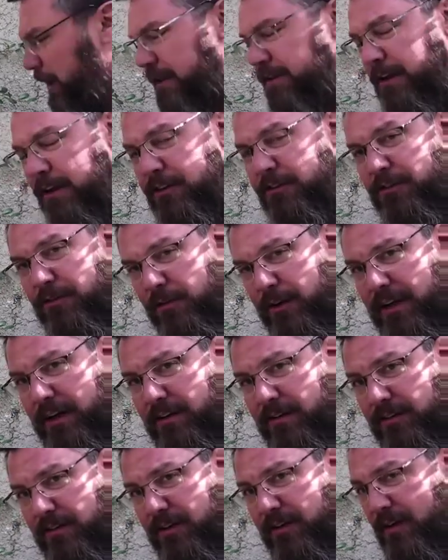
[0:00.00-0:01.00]
it does
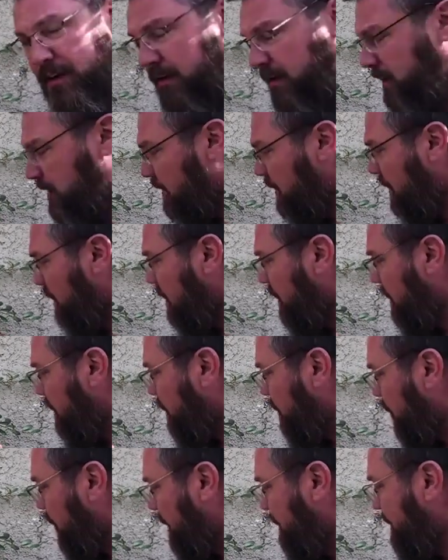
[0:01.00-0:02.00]
freeze.
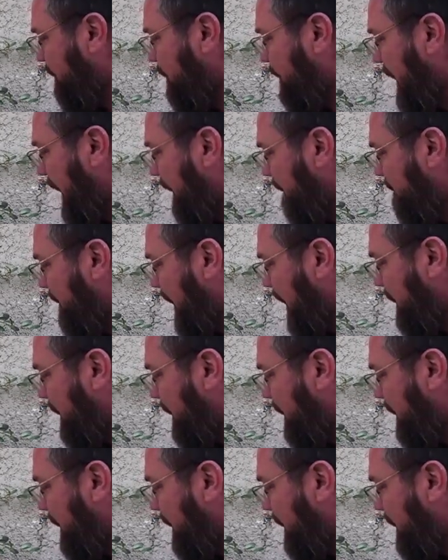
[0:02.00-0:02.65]
So even if you have